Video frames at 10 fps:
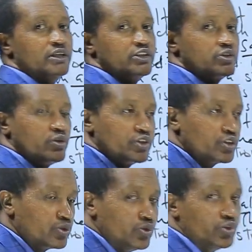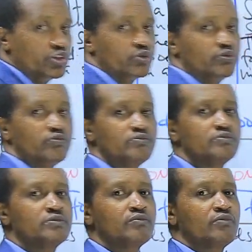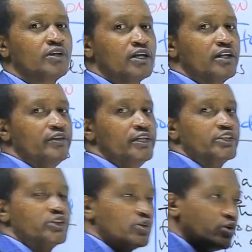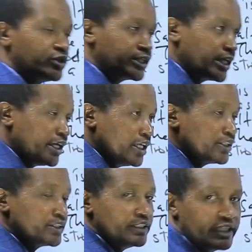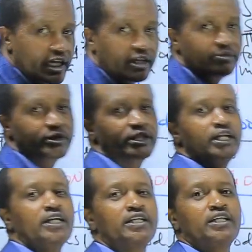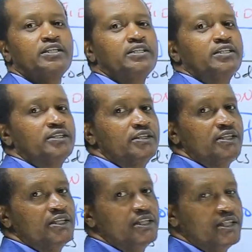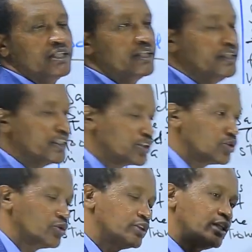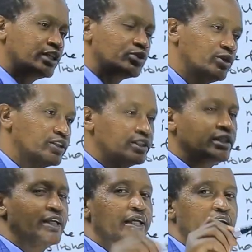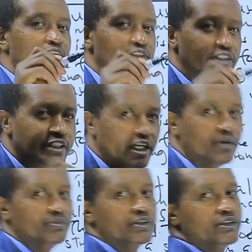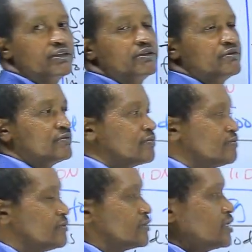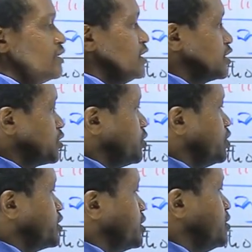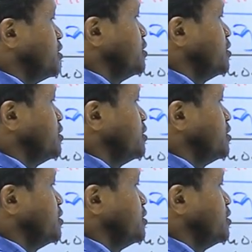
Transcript: salt solution, the salt kills germs, learners. The salt does what? Kills germs. The salt